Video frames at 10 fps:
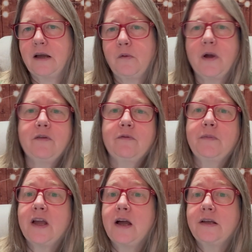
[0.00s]
away from
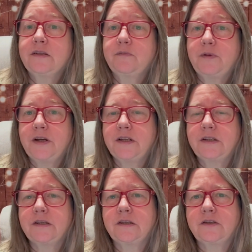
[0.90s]
the eyes of
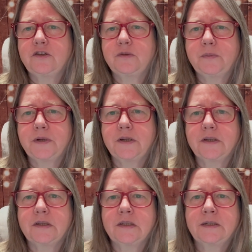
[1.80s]
predators such as
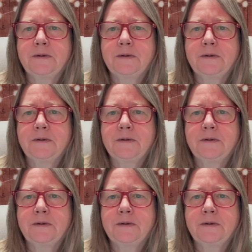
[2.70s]
birds.